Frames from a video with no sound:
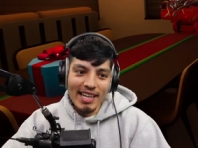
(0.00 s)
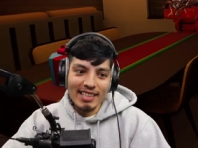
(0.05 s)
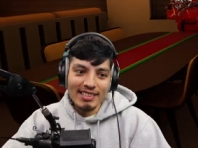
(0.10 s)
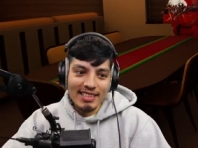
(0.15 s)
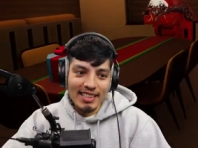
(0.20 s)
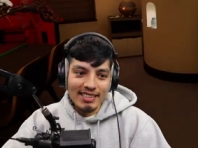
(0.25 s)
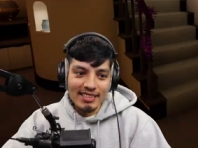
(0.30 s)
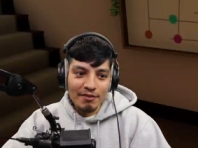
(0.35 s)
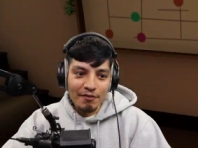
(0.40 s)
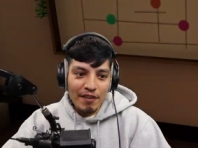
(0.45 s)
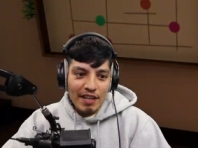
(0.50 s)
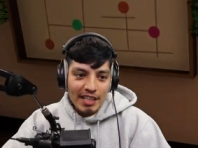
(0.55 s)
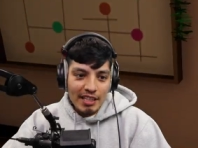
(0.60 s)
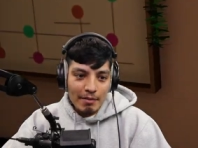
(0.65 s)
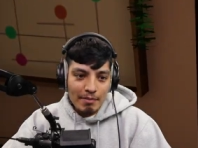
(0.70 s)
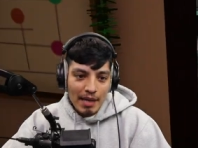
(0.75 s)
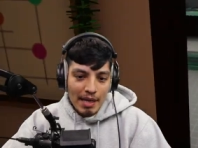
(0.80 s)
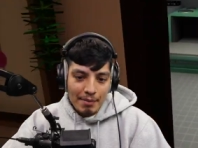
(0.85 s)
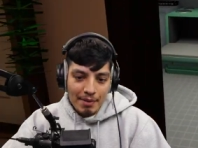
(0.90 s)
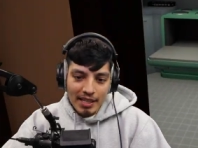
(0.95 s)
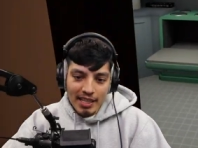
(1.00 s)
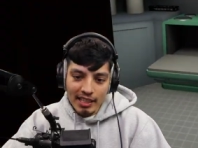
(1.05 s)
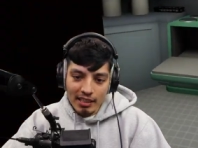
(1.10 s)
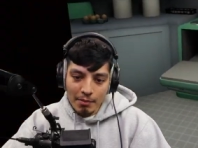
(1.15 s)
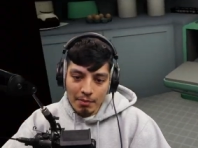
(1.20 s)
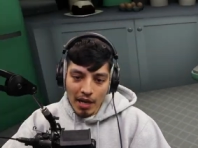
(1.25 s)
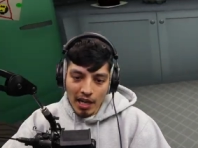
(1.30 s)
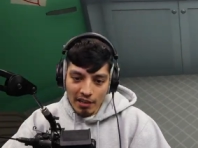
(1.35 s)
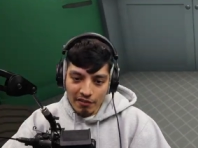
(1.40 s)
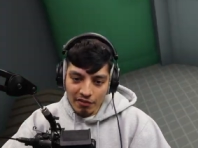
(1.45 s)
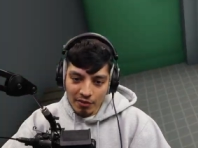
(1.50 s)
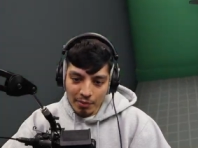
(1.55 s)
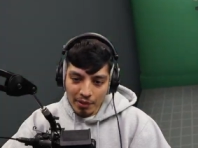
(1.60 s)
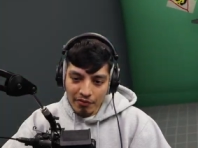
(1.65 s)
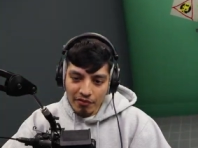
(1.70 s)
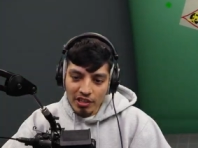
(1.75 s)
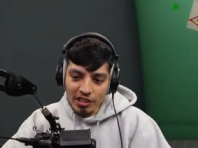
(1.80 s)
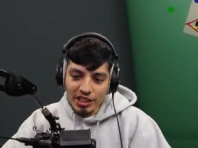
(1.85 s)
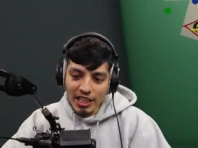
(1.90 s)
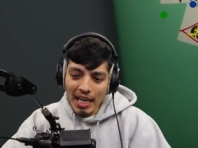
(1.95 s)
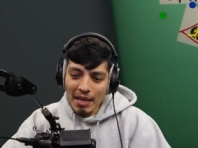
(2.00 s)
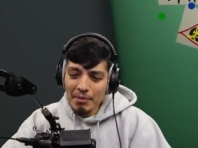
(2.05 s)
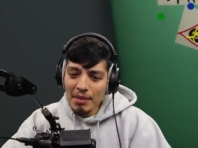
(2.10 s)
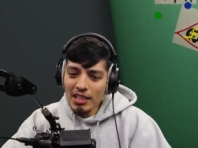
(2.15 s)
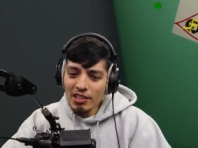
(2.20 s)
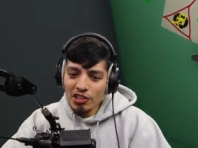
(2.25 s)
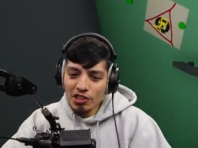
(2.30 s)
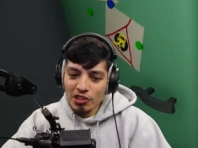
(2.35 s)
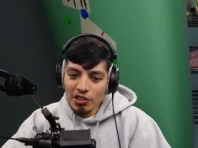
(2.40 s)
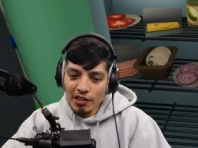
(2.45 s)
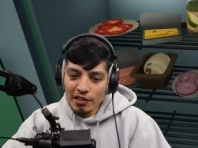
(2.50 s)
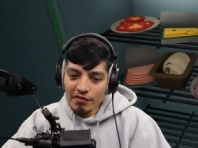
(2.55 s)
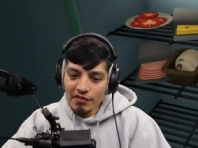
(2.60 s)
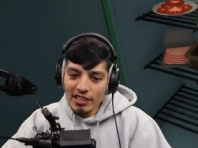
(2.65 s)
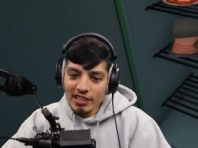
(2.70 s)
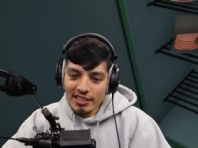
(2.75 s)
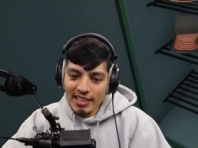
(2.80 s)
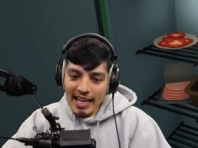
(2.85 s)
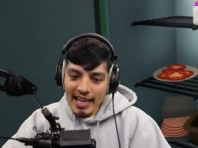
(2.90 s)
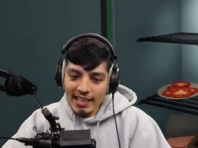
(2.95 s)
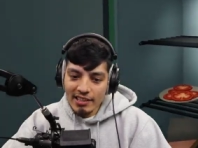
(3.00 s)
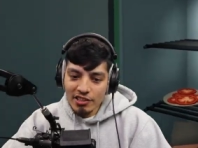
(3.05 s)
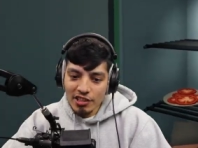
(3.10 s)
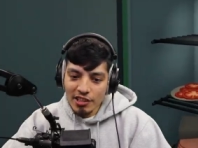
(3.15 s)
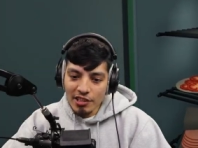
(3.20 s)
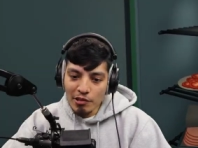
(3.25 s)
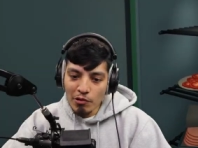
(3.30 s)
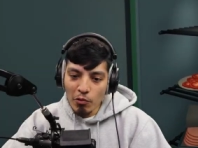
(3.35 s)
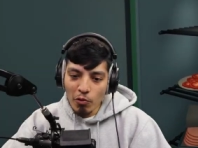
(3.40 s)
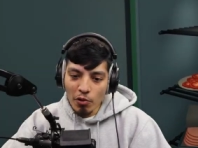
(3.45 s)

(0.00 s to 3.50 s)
right, it says feed the baby, get the bottle from the fridge. I'm not sure if this actually